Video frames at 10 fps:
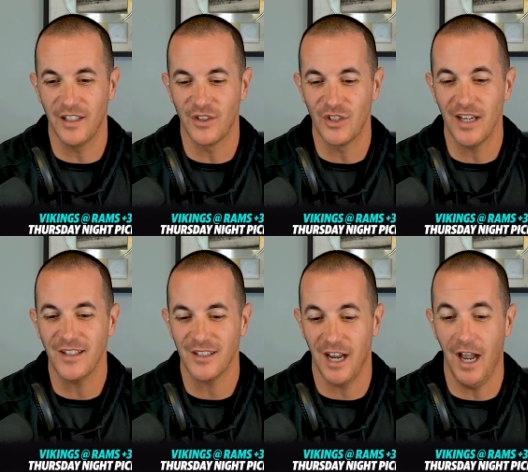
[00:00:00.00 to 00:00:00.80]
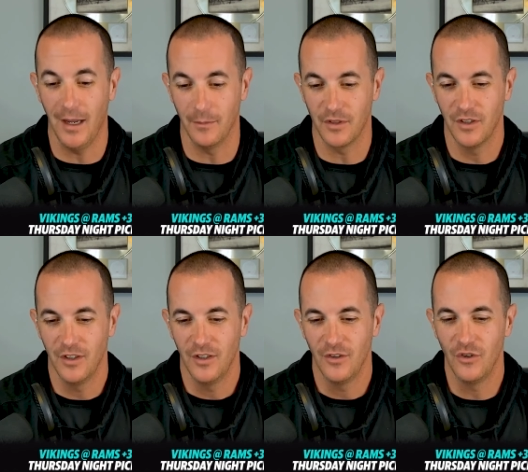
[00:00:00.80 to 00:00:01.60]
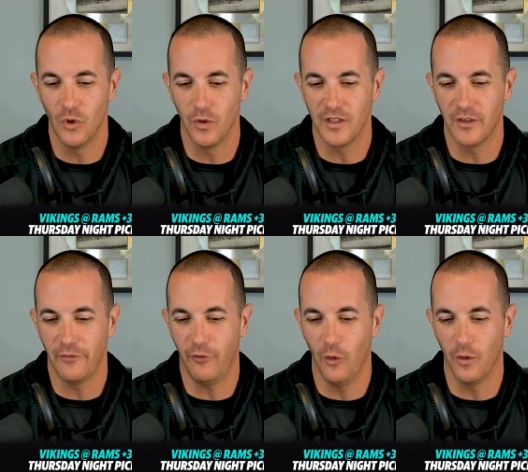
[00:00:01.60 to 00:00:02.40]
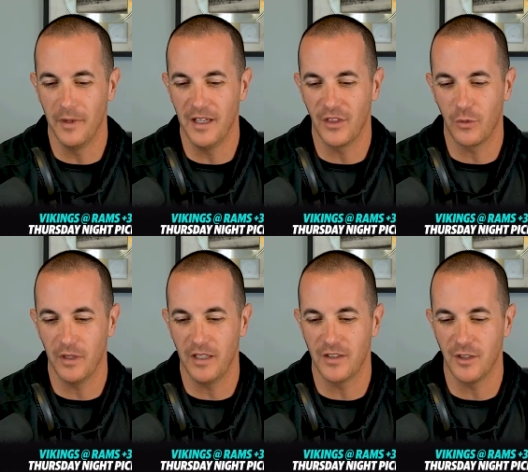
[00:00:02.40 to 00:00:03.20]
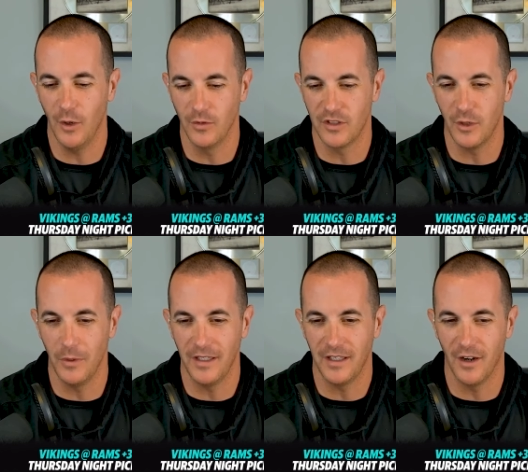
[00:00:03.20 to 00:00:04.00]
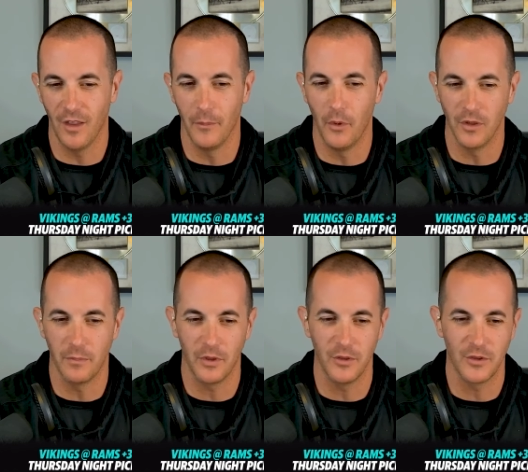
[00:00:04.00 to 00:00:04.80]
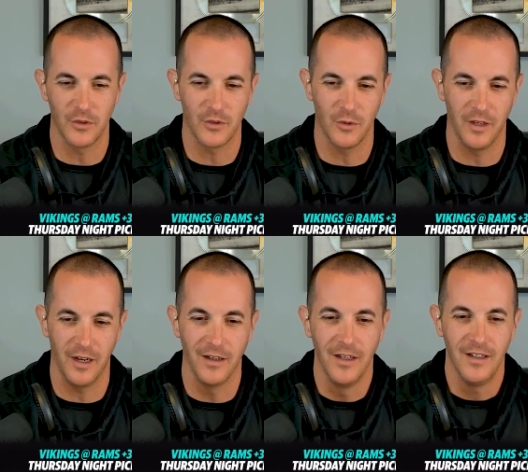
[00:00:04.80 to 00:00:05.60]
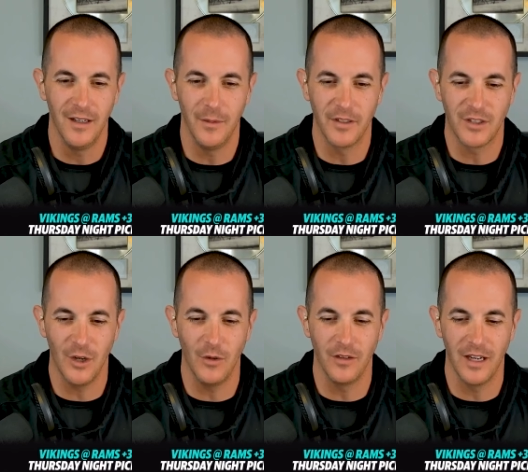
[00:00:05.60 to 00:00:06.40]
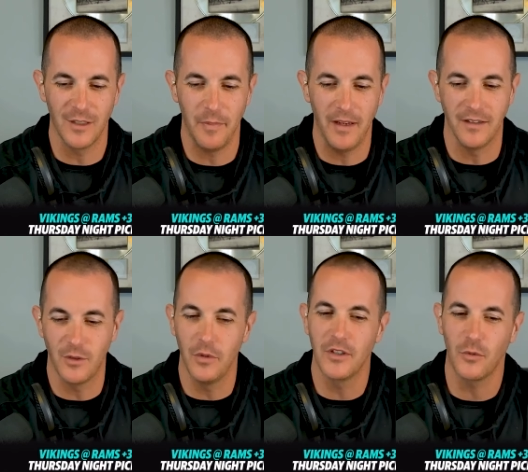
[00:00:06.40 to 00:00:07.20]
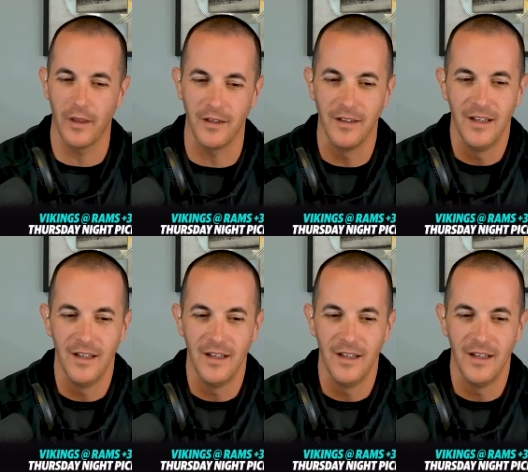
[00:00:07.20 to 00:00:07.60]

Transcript: six times. Jori's at four, me at three. Stone still waiting to get on the board, producer extraordinaire. Uh, but Stone has been, to his credit,